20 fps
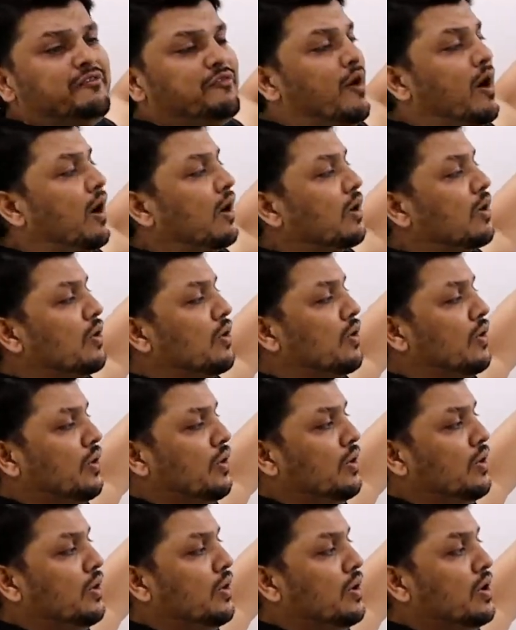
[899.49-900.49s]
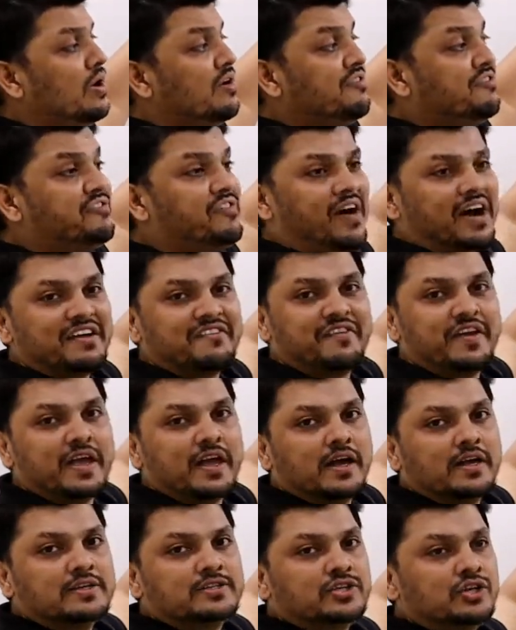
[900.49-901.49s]
follow 5
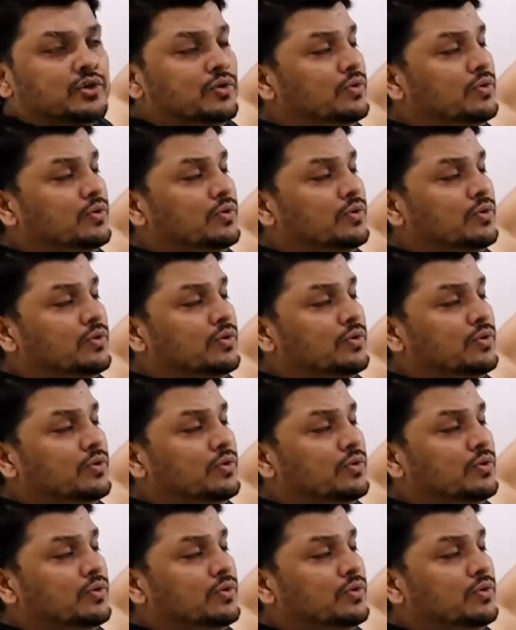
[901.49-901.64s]
fingers